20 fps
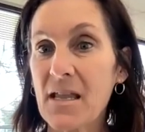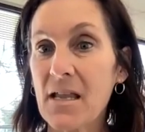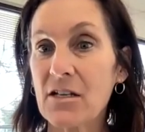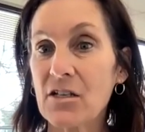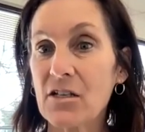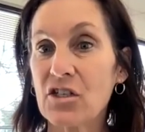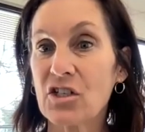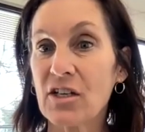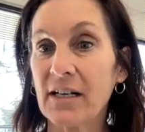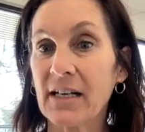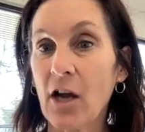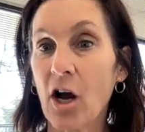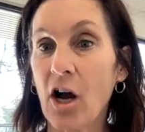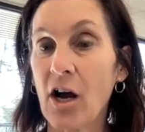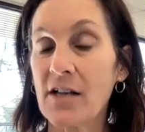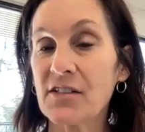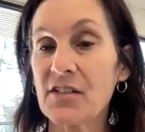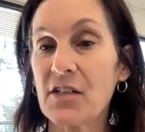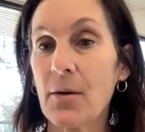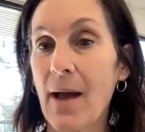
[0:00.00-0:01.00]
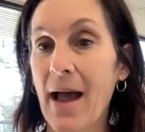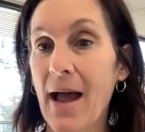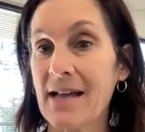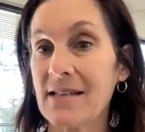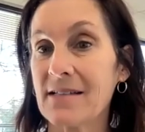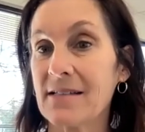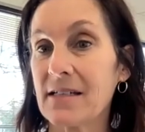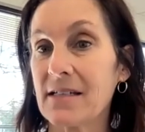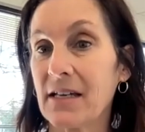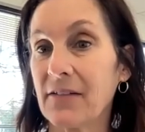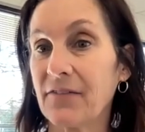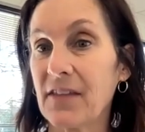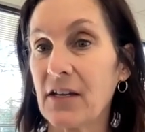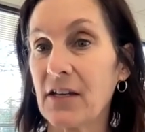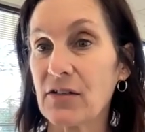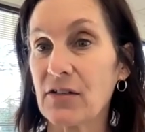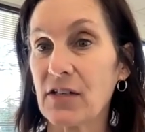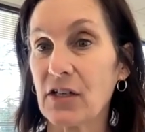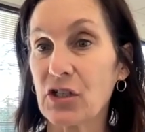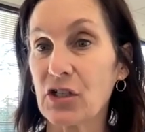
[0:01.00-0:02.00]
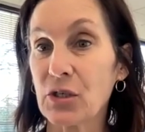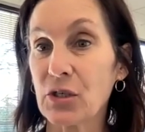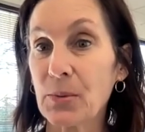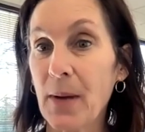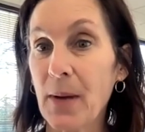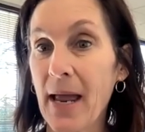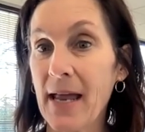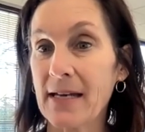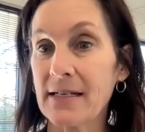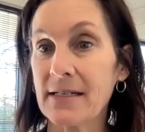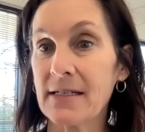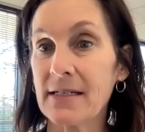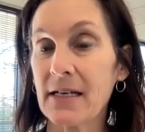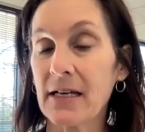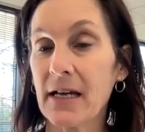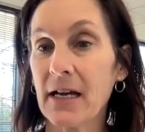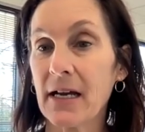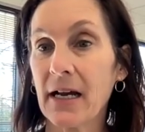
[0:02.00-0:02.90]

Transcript: Ginny also asked if there's a trend